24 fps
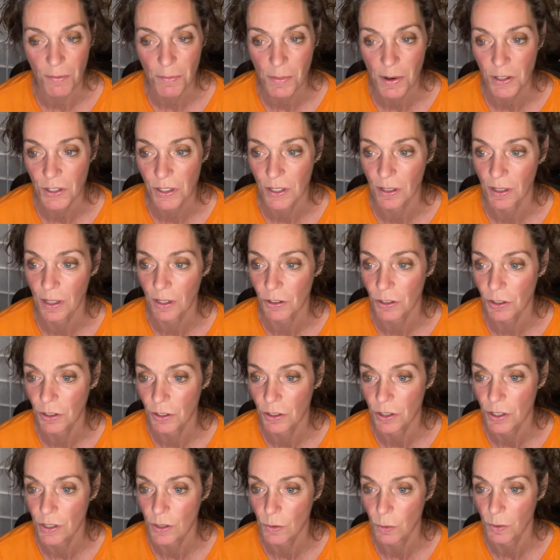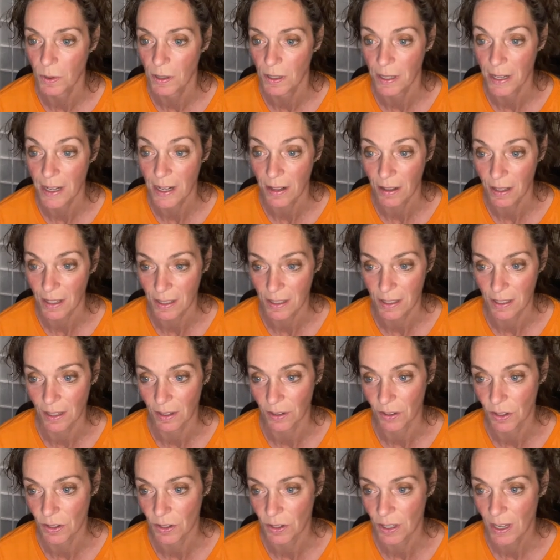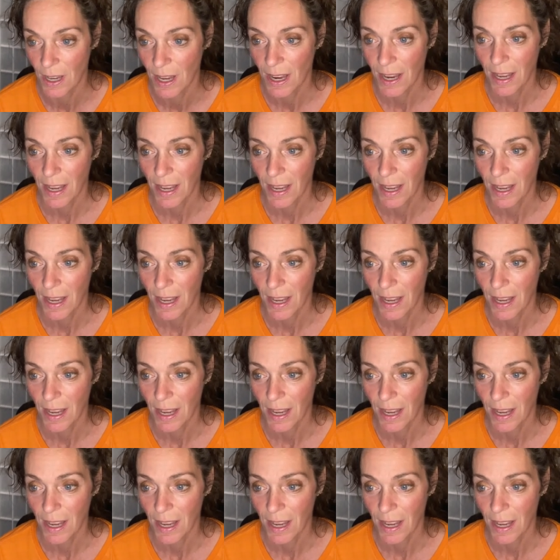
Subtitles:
mentioned that churches were healing centers.